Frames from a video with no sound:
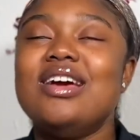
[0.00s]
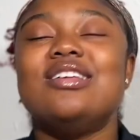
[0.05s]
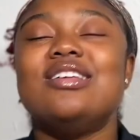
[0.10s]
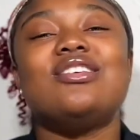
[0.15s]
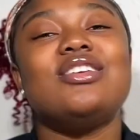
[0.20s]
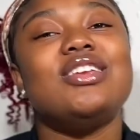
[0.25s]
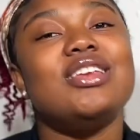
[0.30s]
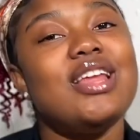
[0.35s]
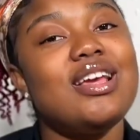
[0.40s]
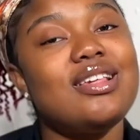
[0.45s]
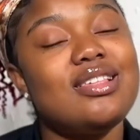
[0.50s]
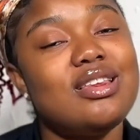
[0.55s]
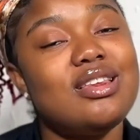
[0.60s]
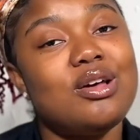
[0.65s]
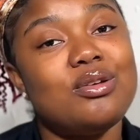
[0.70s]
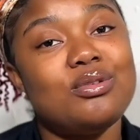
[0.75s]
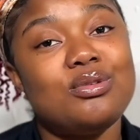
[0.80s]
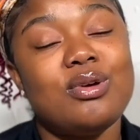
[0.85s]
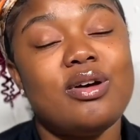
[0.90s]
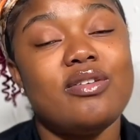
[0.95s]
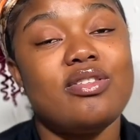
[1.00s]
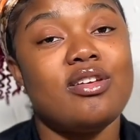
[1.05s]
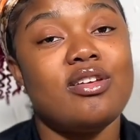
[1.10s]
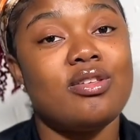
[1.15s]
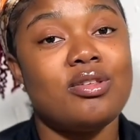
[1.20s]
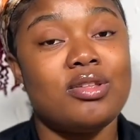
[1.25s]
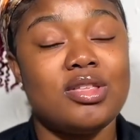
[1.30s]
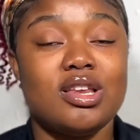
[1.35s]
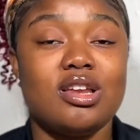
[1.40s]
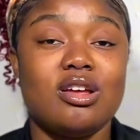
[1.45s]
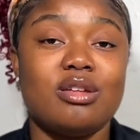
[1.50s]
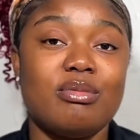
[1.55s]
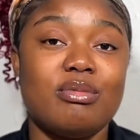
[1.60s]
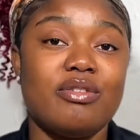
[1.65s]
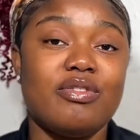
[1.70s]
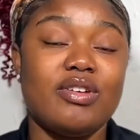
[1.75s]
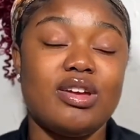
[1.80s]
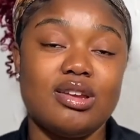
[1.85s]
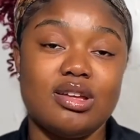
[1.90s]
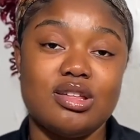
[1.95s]
So the next thing I'll do after sorting out my
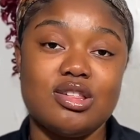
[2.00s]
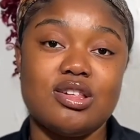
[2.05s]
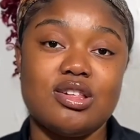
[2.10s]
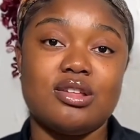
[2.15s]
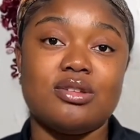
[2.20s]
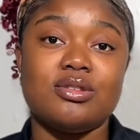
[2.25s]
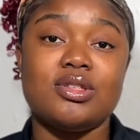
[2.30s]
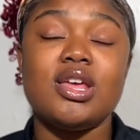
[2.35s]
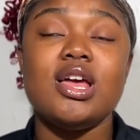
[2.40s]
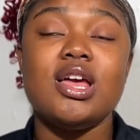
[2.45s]
financials